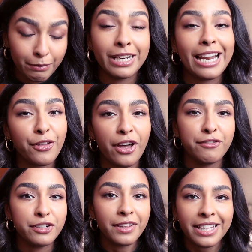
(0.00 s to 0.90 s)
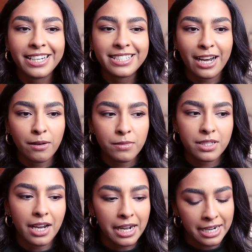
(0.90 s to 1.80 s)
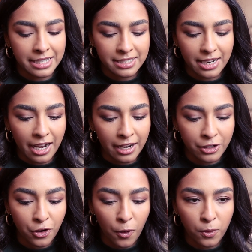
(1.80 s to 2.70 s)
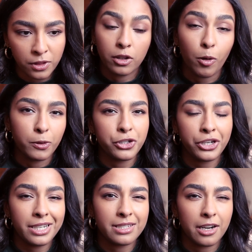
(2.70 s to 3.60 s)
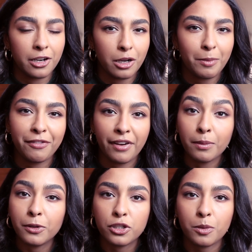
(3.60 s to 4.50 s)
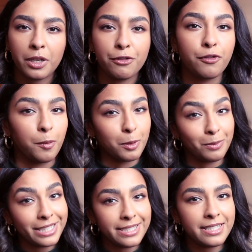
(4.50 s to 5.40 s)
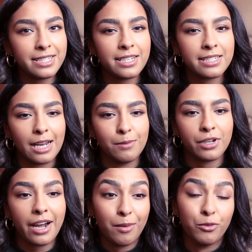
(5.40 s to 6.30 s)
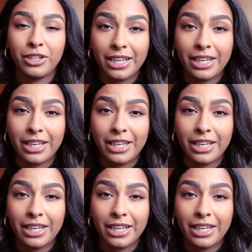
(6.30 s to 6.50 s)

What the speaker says: But now that I've done the exams and I know the opportunities that are going to be available to me from completing these exams, I'm really